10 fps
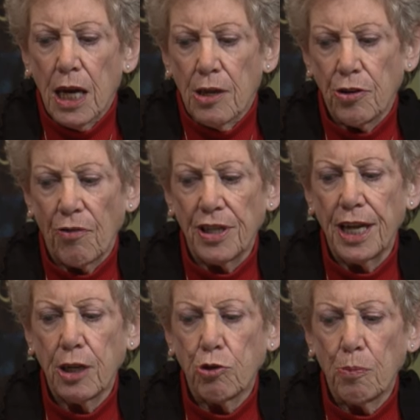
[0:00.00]
So they
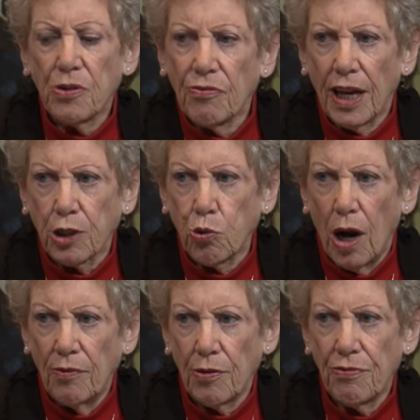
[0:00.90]
take groups of like
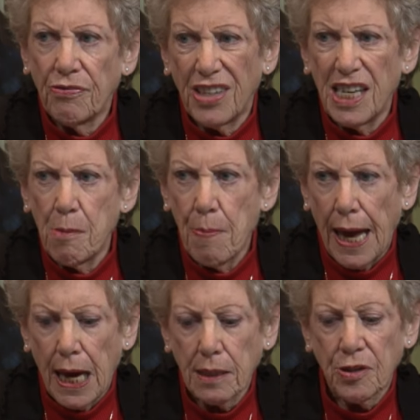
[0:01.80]
12 or 15
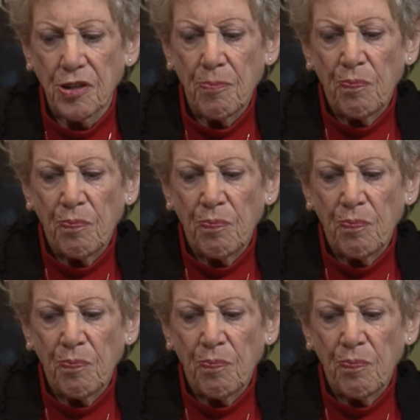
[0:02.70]
max,